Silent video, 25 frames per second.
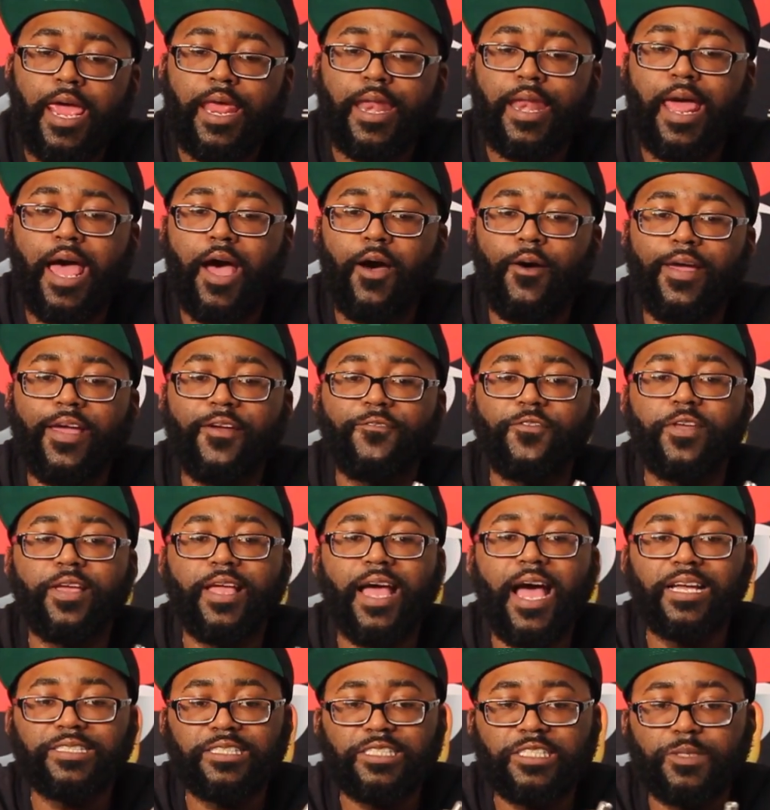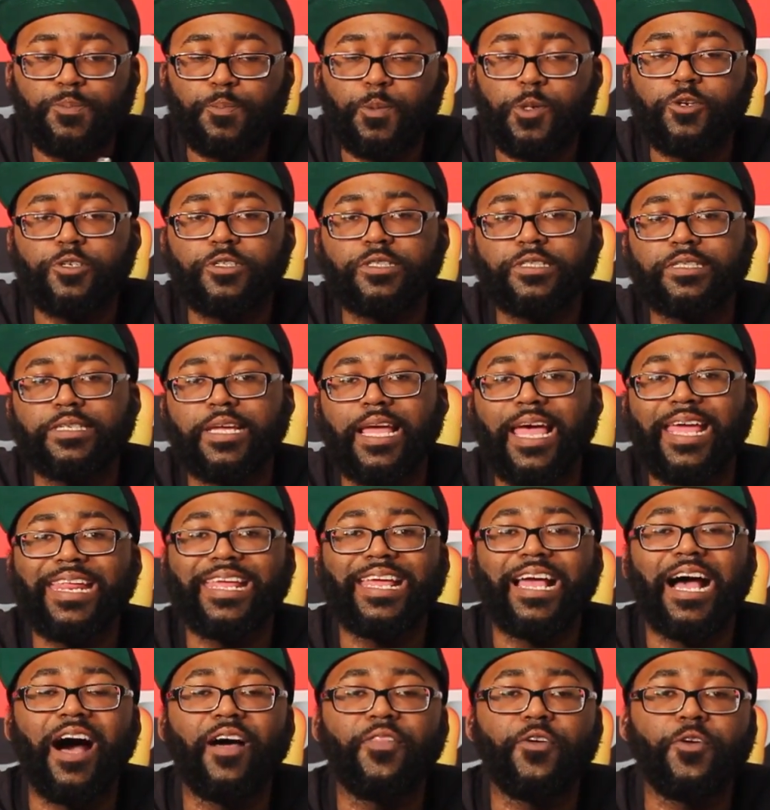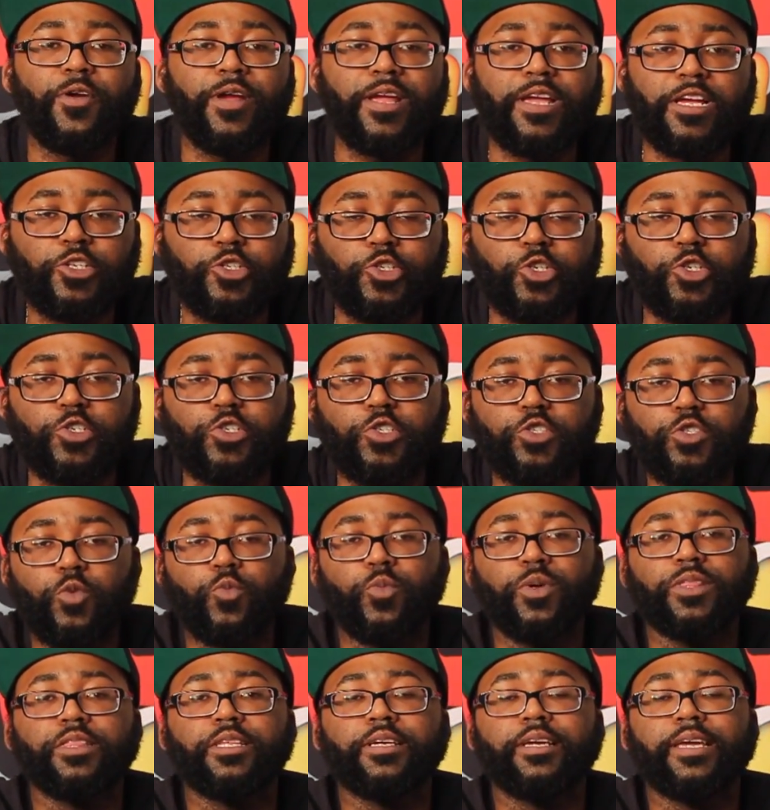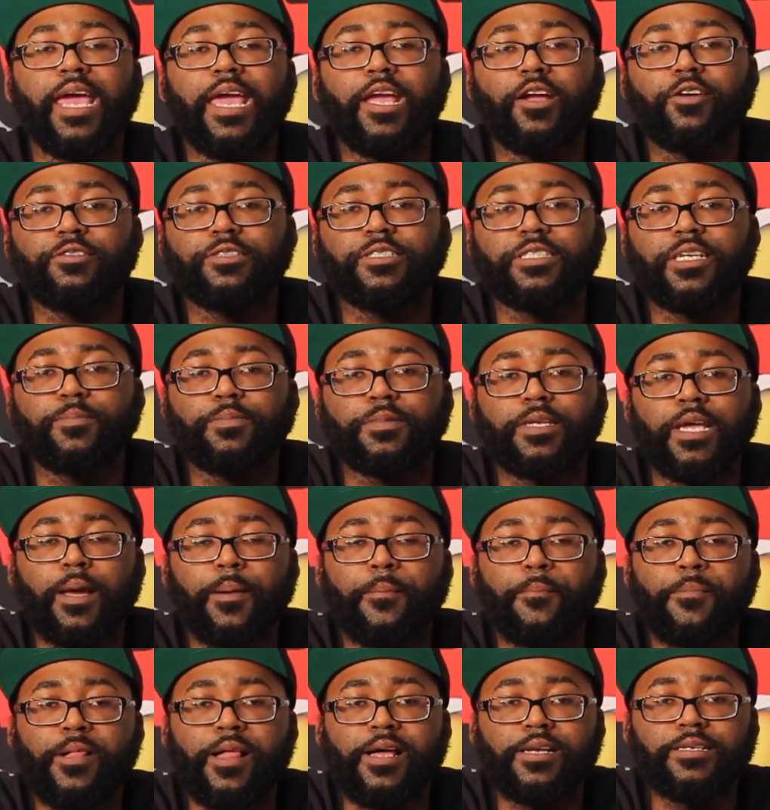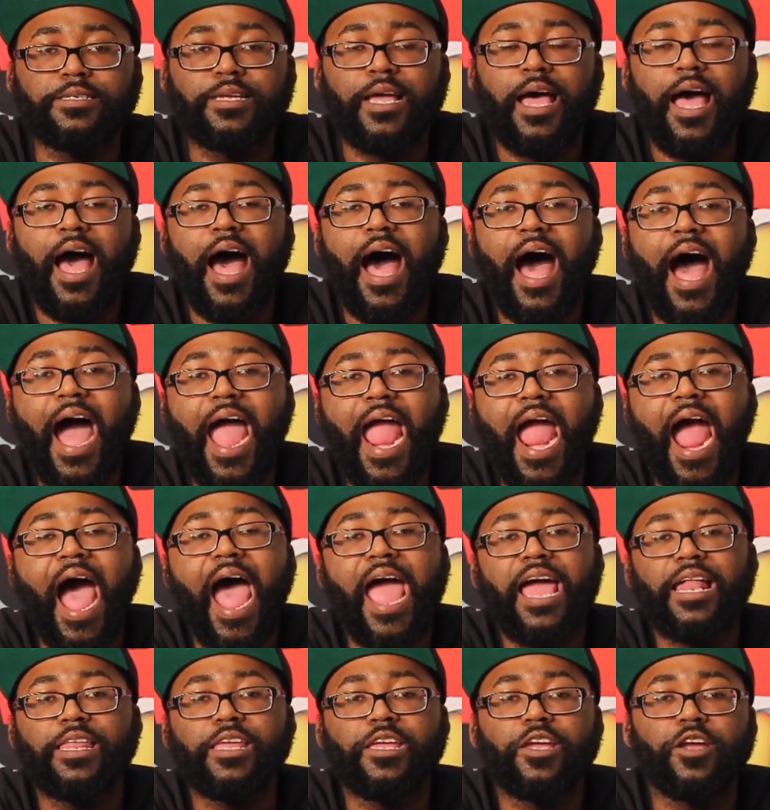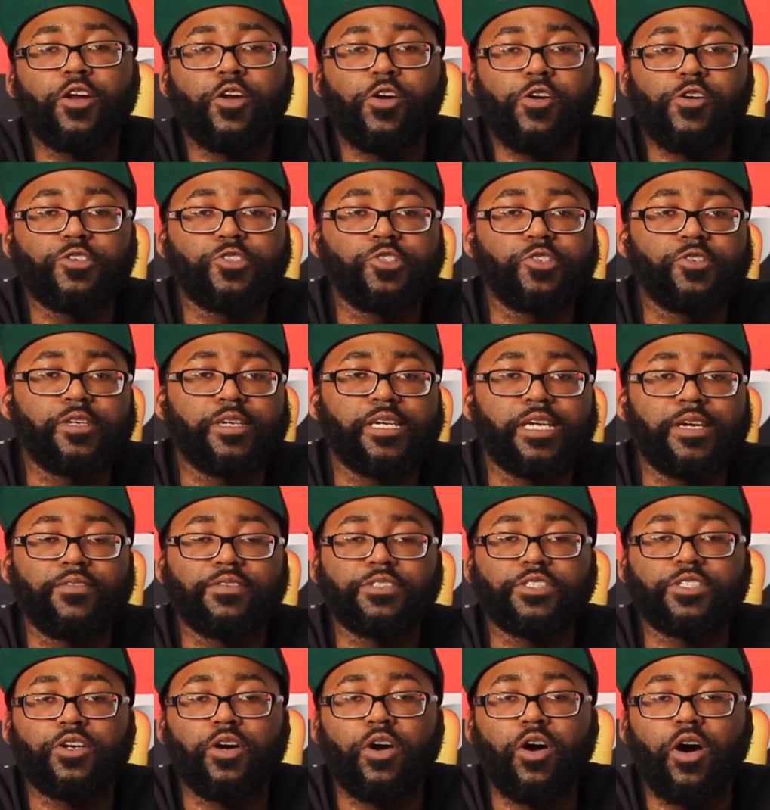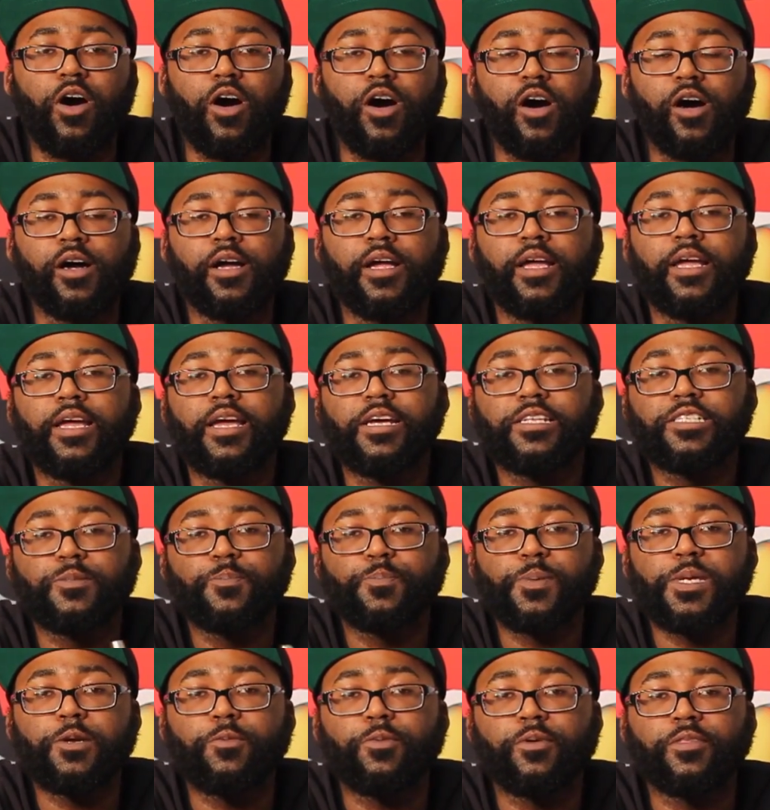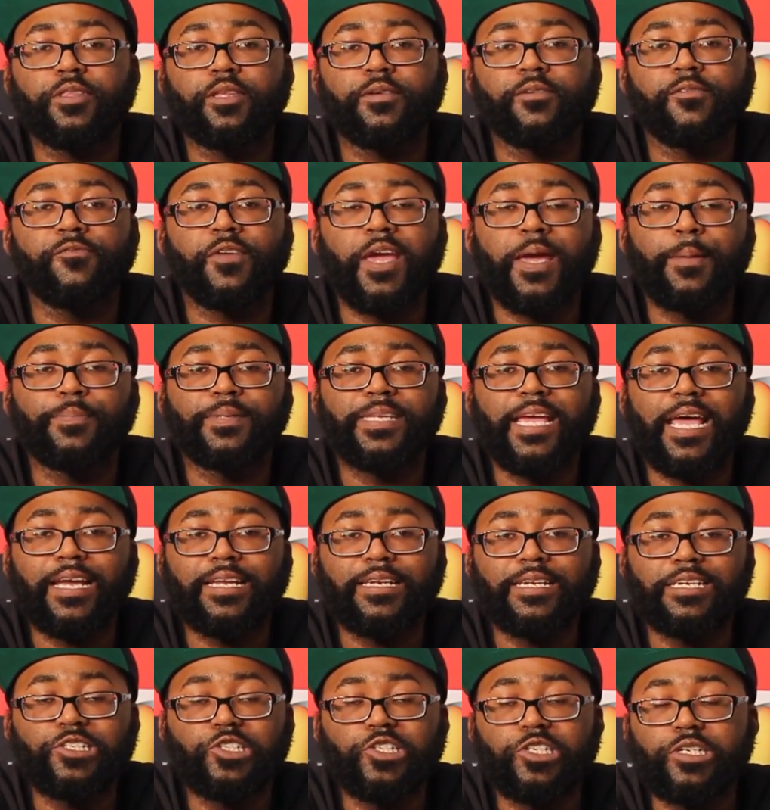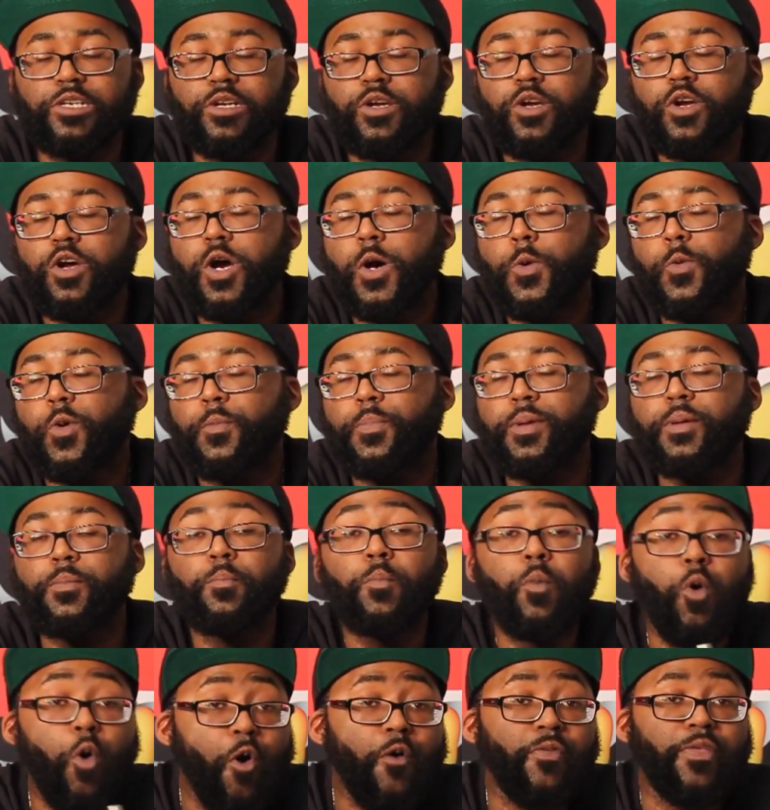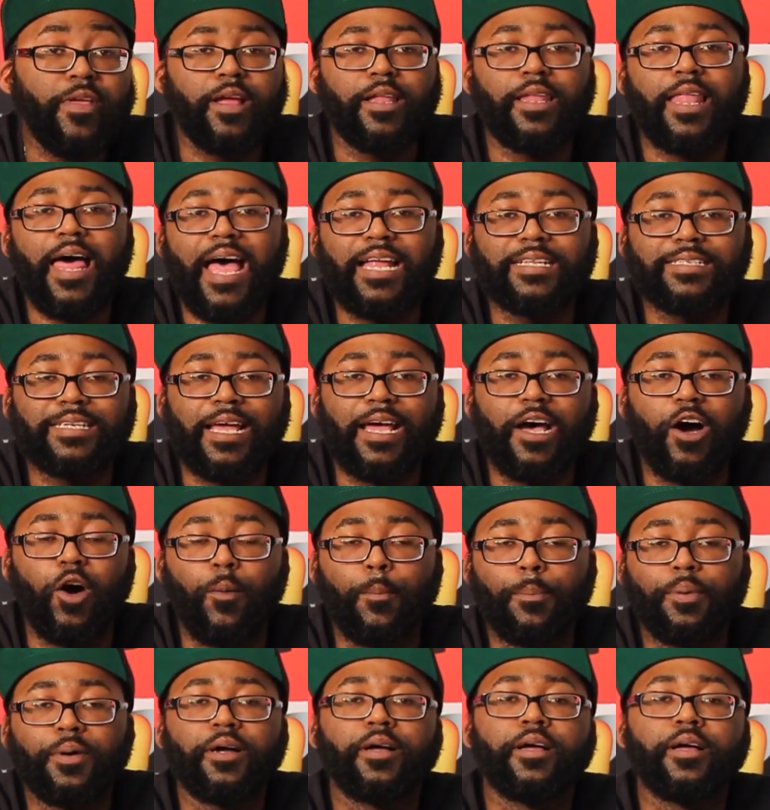Now, if you guys experience any other issues with the Kanger Subtank Plus, I highly encourage you to give us a call and speak with the vape technician. We'll be more than glad to help.